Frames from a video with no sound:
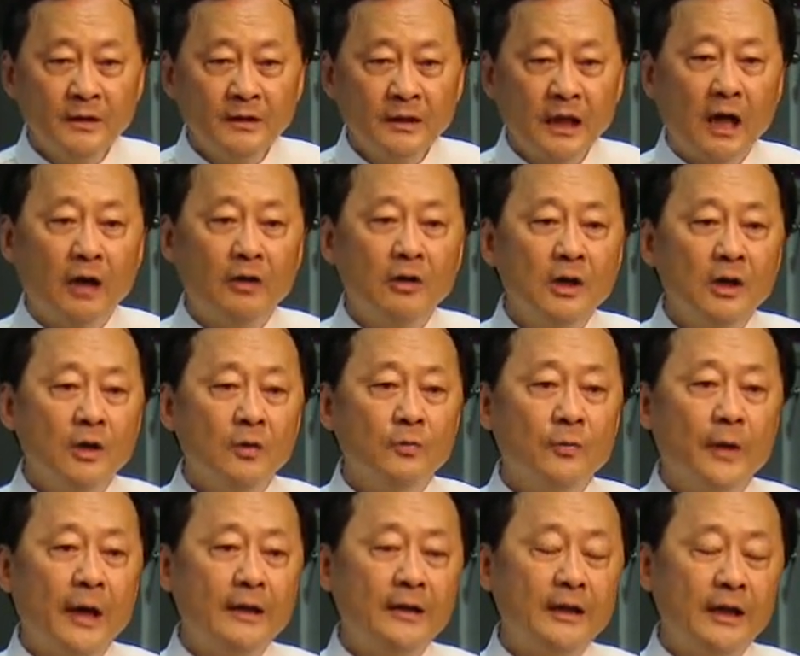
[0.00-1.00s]
Now,
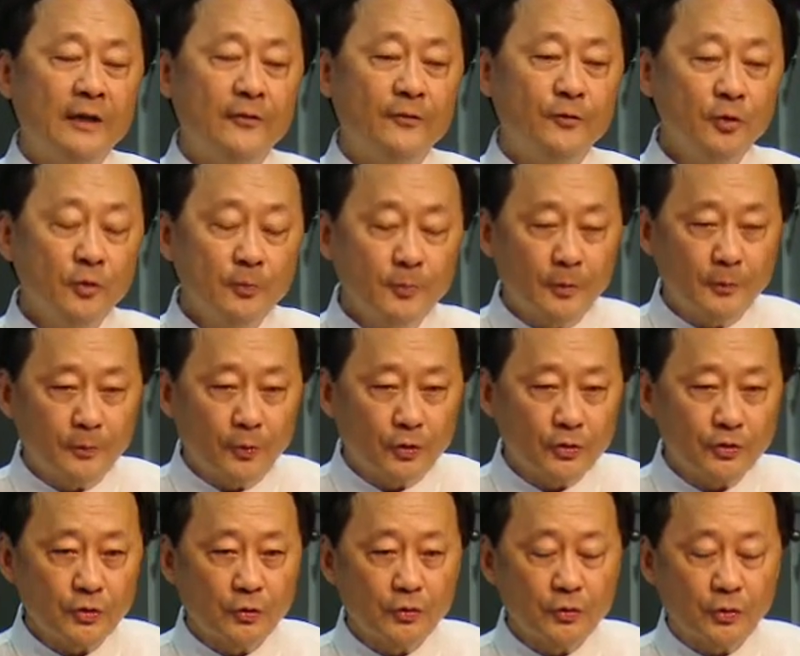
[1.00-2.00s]
when the full
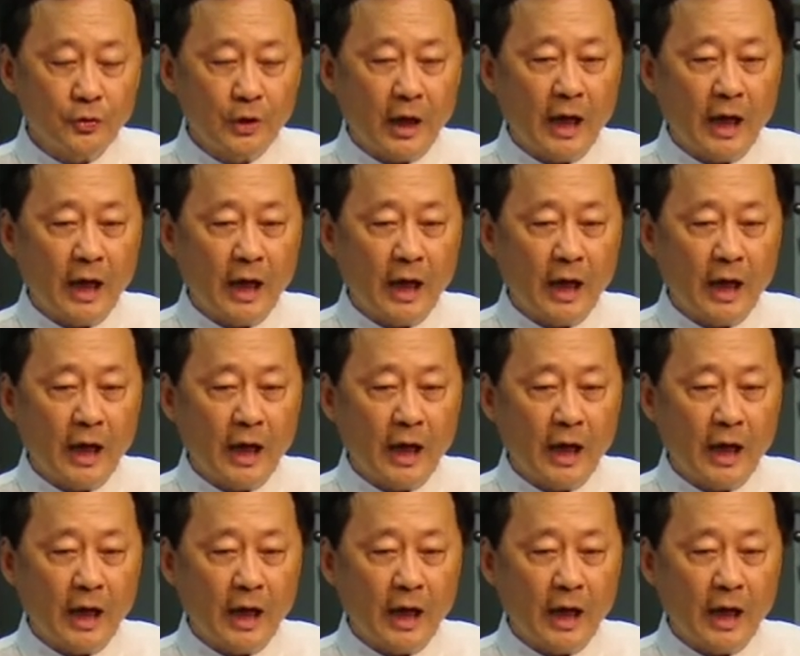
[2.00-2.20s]
proposal